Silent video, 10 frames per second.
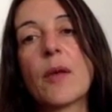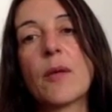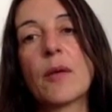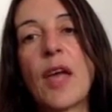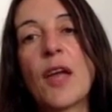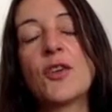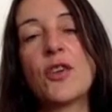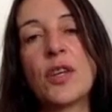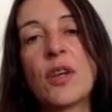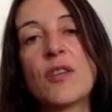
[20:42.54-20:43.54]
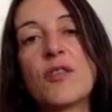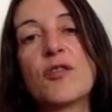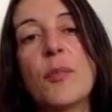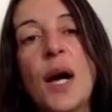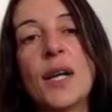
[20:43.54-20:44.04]
gathering of
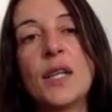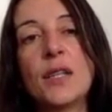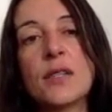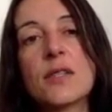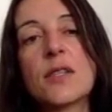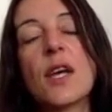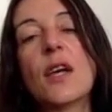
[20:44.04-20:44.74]
minds.